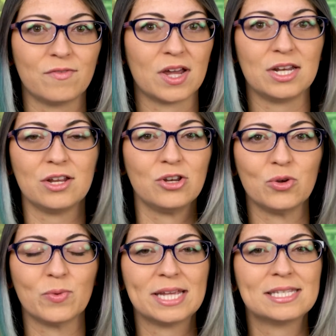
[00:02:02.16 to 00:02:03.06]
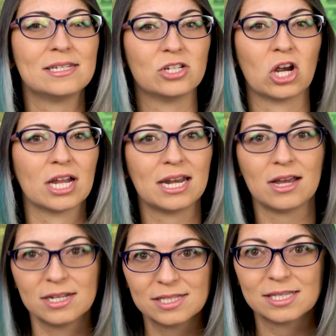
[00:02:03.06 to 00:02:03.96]
finding new ways to target
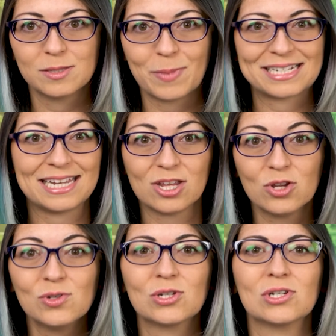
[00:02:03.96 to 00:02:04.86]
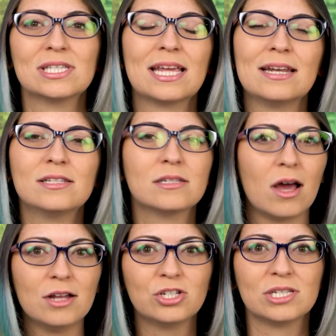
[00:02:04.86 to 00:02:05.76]
unsuspecting users, and it's
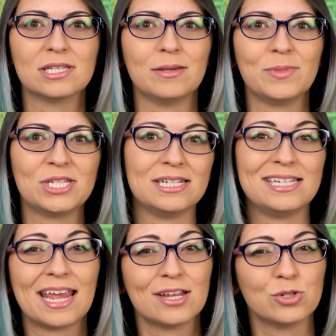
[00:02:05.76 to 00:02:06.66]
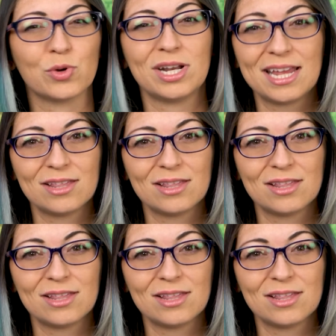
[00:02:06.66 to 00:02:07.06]
not just limited to Android